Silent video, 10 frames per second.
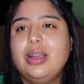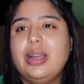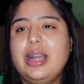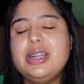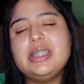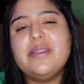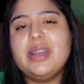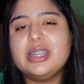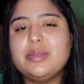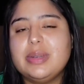I just have
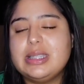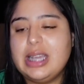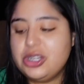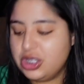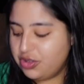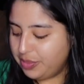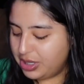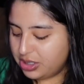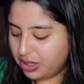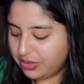expectations for
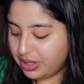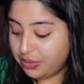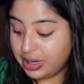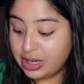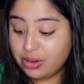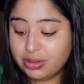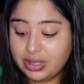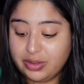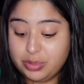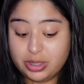myself, and when I don't
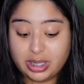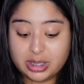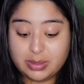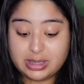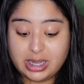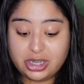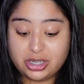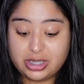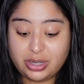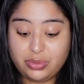live up to the
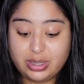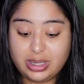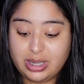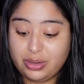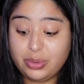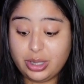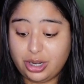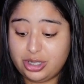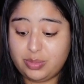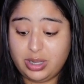expectations, it really
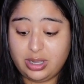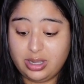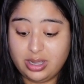hurts me.